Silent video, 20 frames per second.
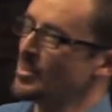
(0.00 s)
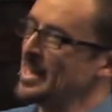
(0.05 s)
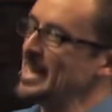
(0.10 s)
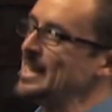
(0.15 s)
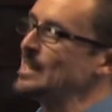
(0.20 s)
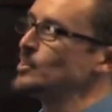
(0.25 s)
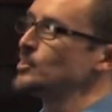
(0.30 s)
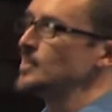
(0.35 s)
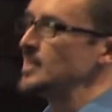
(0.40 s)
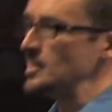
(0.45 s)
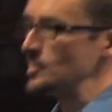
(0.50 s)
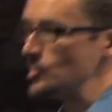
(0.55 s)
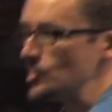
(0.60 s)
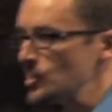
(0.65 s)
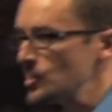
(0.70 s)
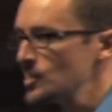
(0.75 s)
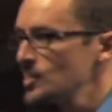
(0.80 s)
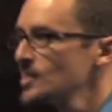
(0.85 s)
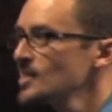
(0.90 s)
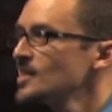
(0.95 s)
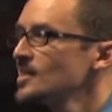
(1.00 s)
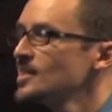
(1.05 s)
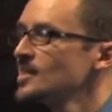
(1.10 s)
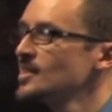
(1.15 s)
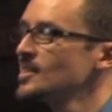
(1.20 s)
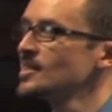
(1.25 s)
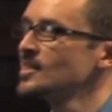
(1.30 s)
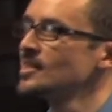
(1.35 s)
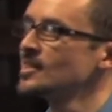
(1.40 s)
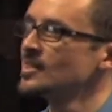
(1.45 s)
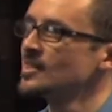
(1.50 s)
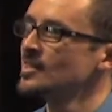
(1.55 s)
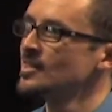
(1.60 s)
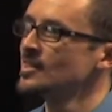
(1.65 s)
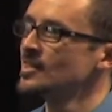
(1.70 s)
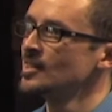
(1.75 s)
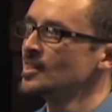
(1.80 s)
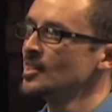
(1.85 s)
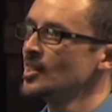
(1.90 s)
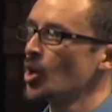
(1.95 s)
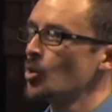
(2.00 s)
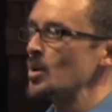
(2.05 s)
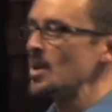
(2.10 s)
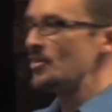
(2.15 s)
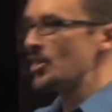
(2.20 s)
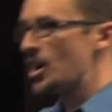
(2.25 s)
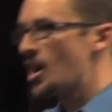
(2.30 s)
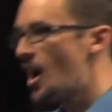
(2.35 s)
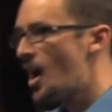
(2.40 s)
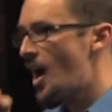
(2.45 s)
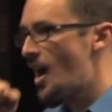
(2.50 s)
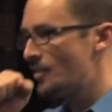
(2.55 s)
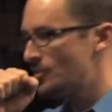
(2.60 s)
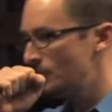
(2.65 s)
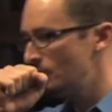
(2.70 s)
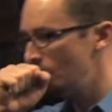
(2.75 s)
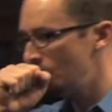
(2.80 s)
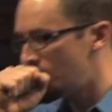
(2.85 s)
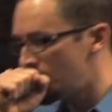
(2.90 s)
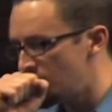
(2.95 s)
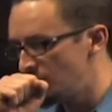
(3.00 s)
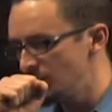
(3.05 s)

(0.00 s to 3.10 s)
have an illness or we have a cough,